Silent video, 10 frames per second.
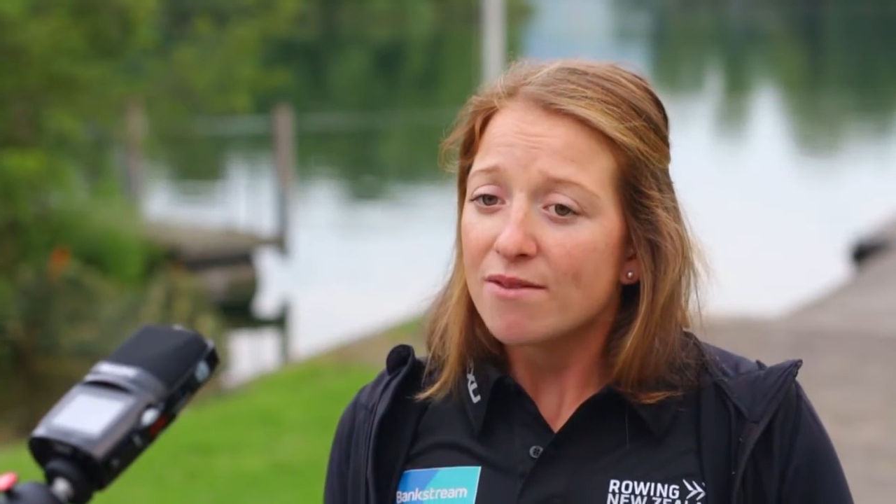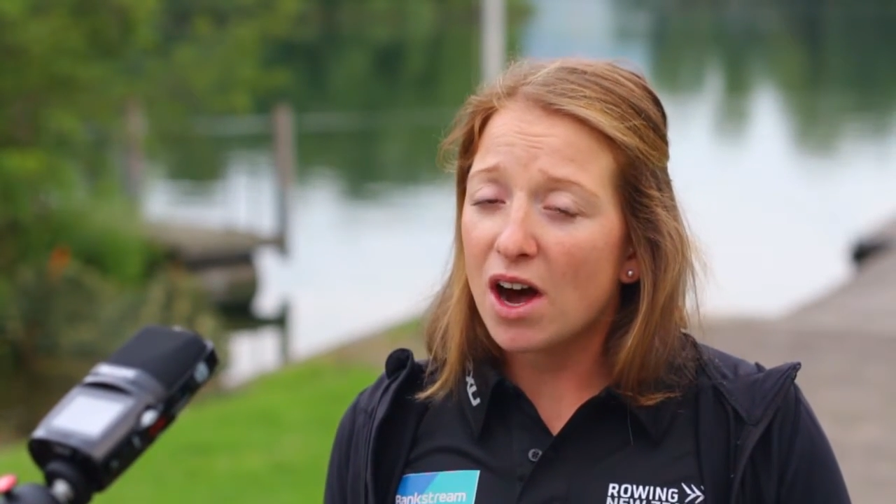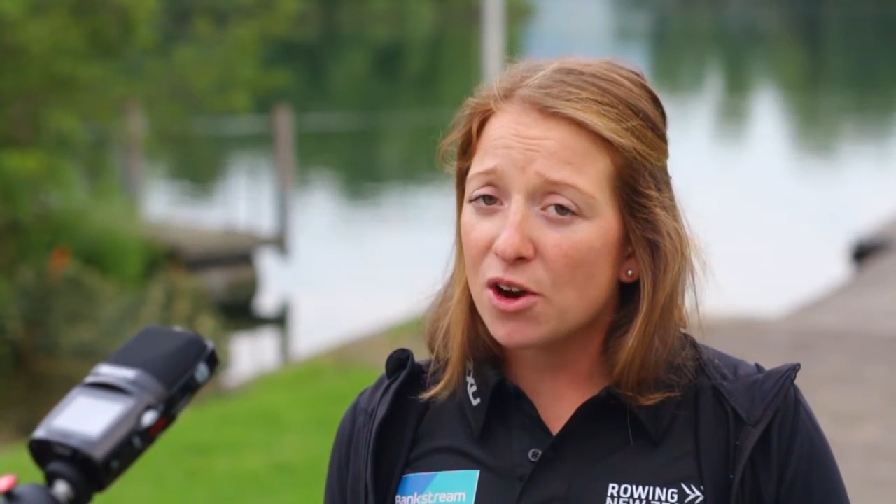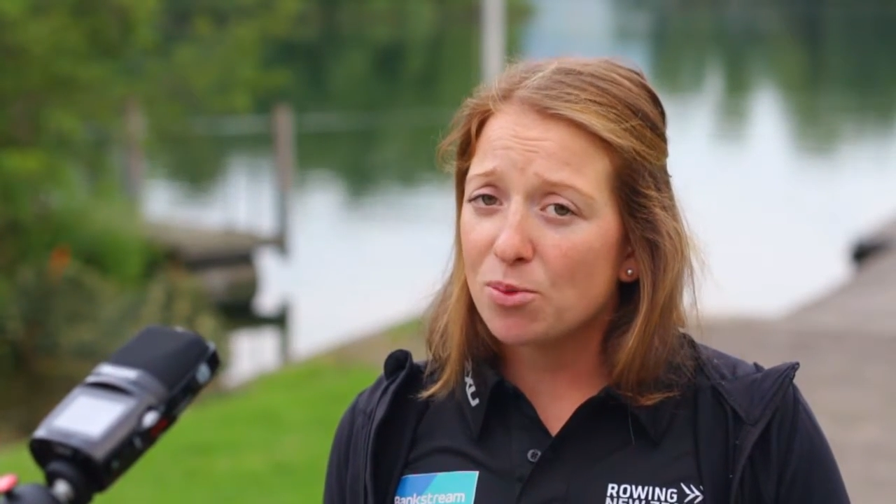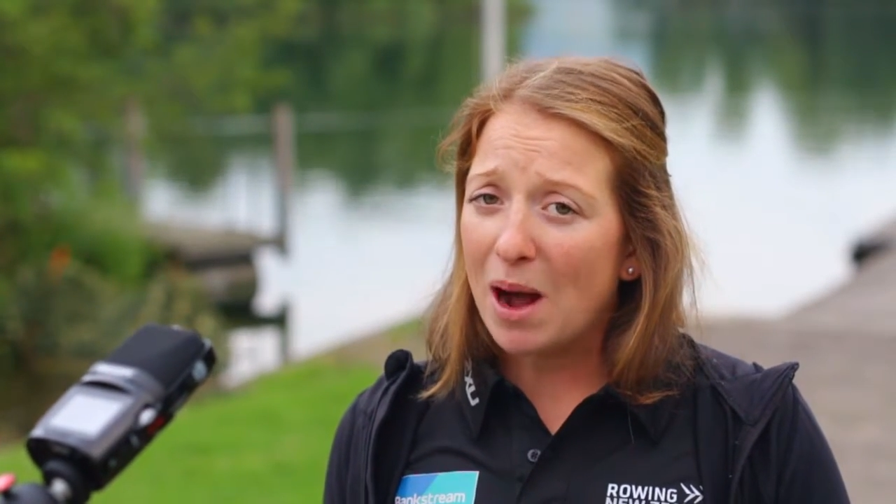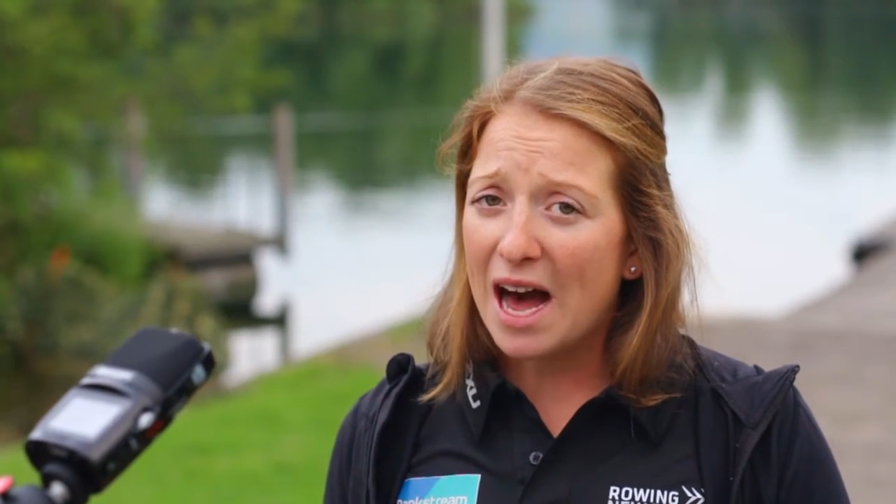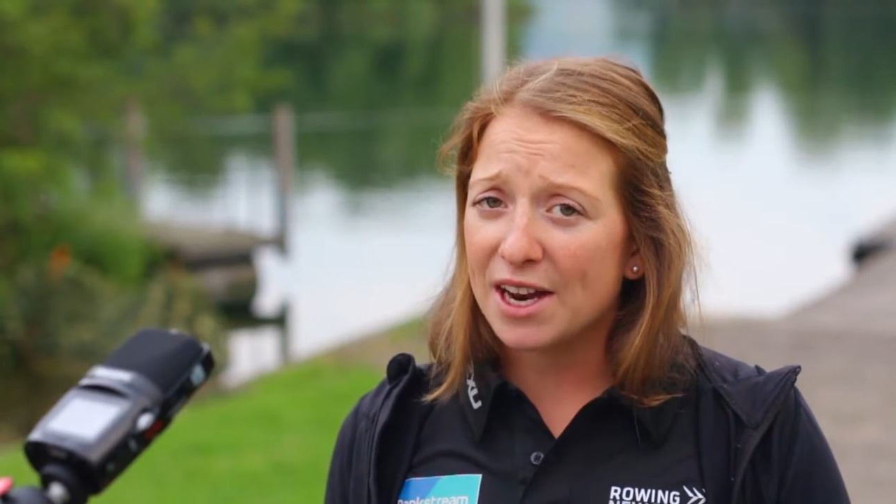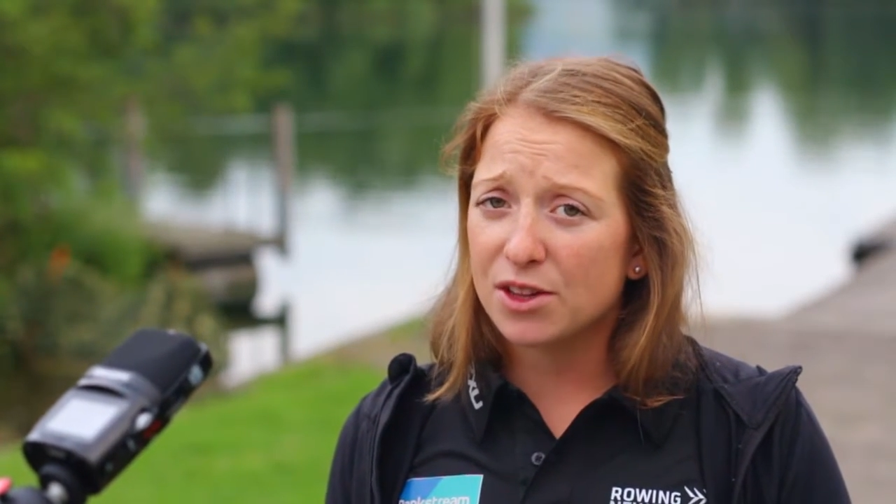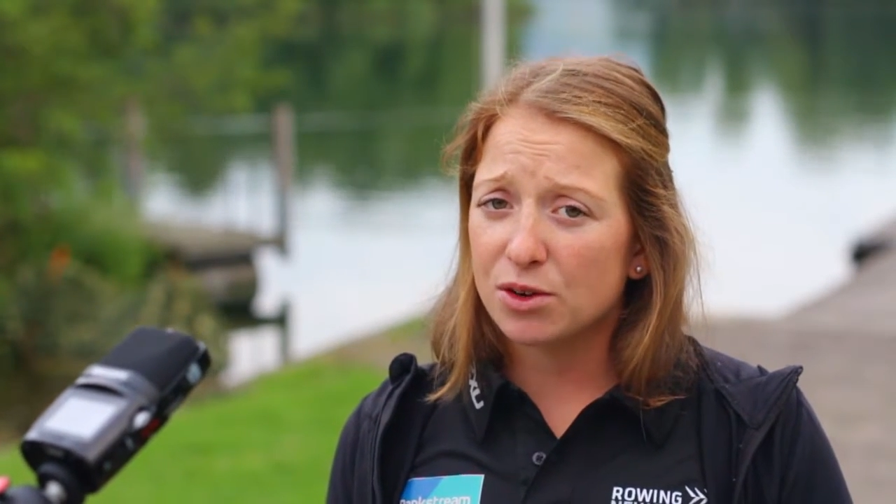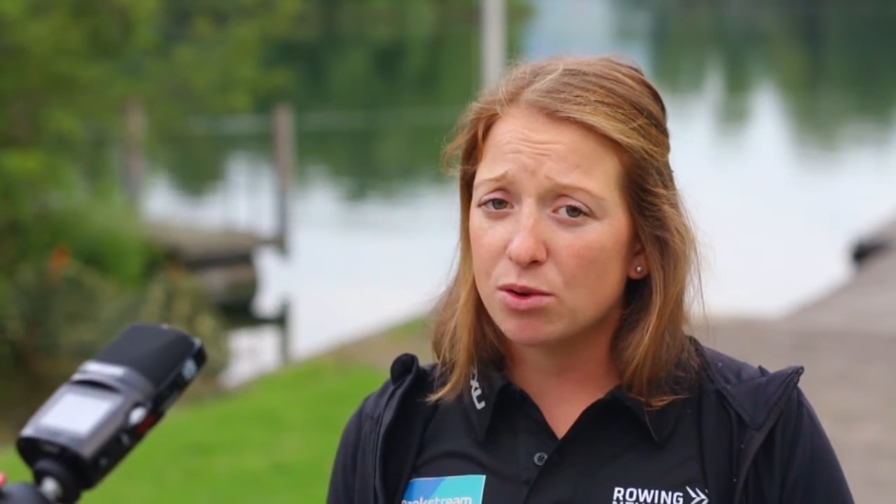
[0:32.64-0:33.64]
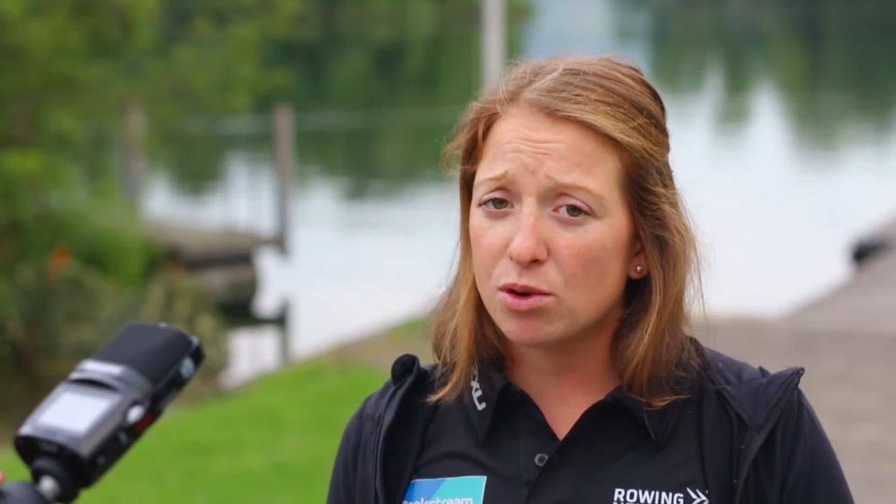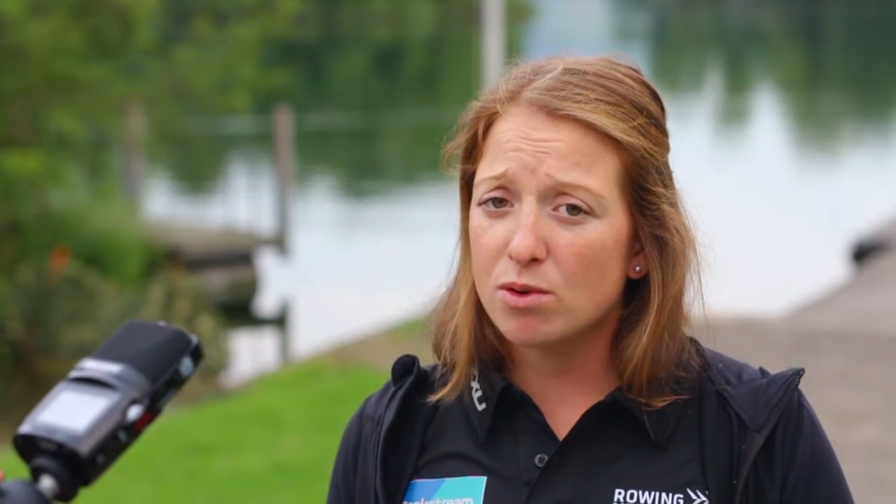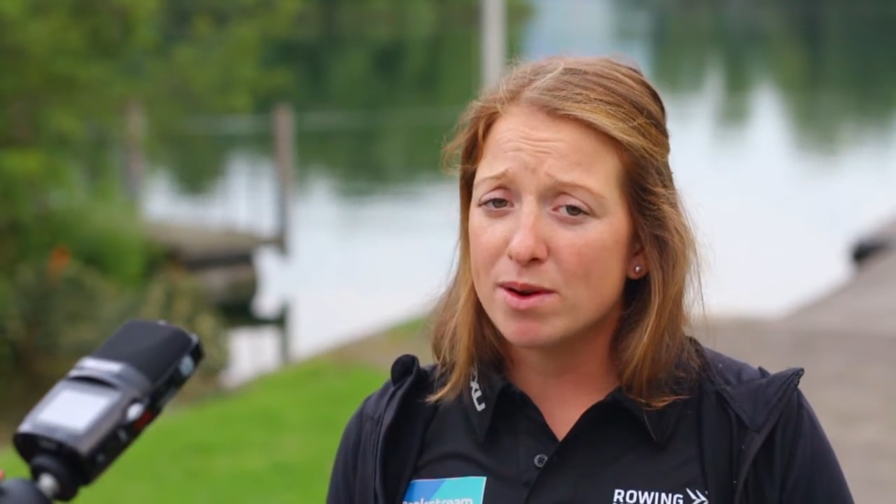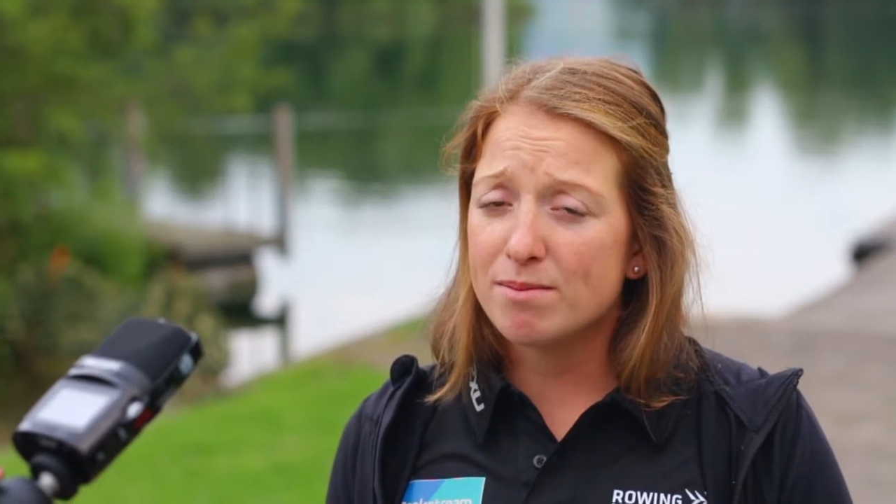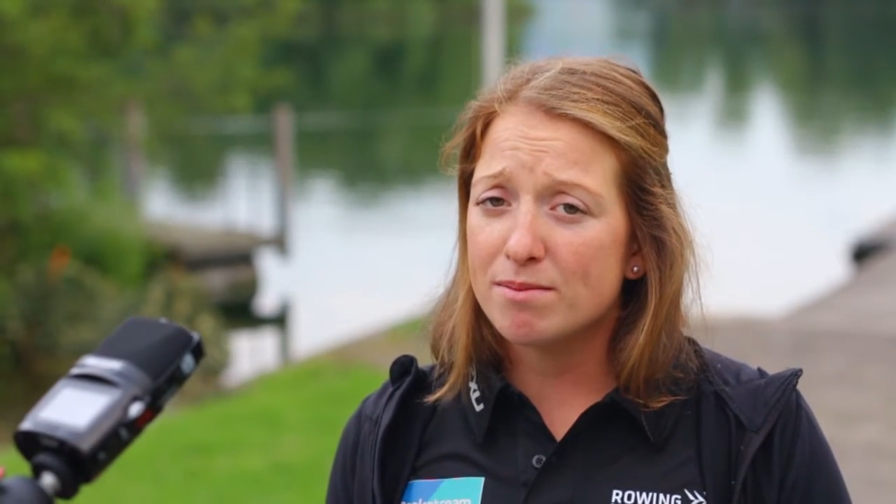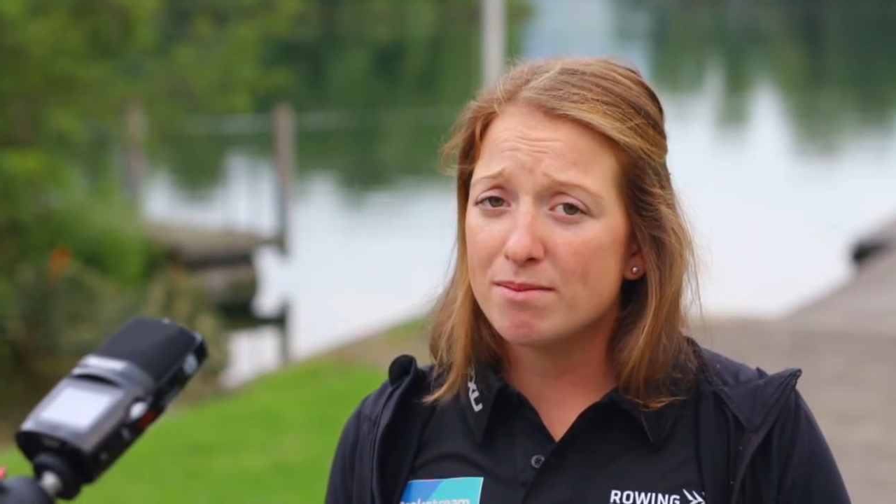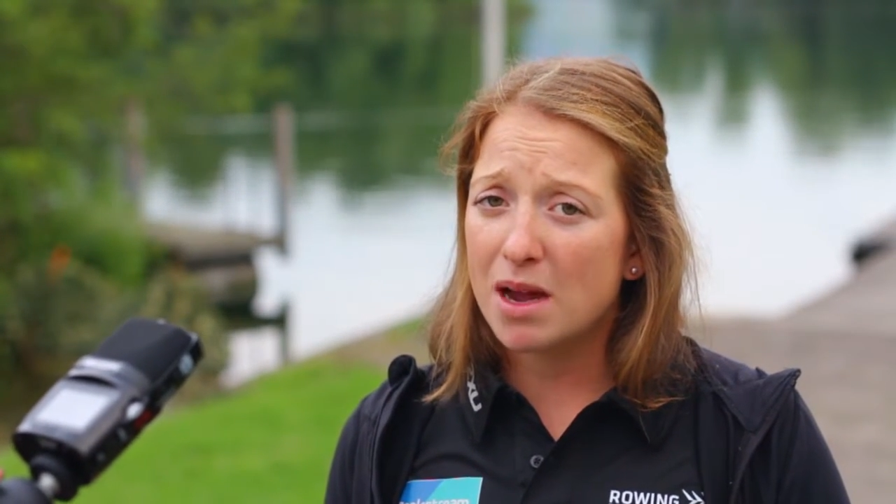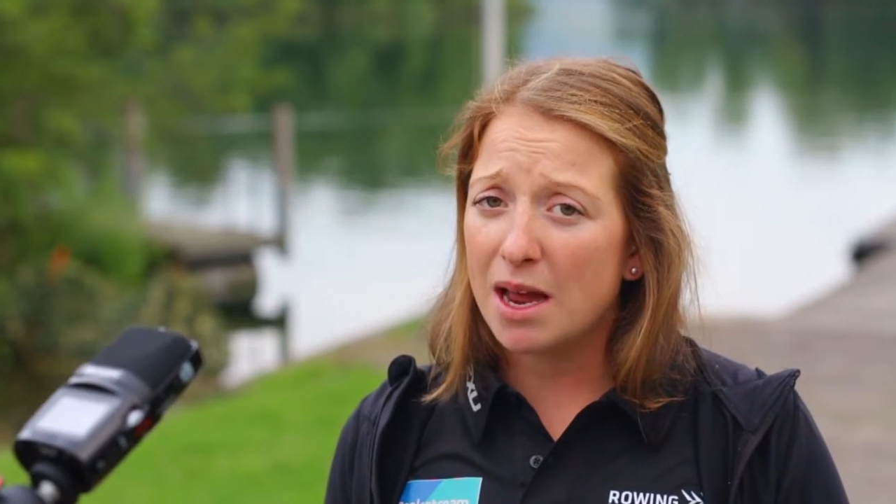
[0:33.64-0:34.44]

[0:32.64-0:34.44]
part of the crew,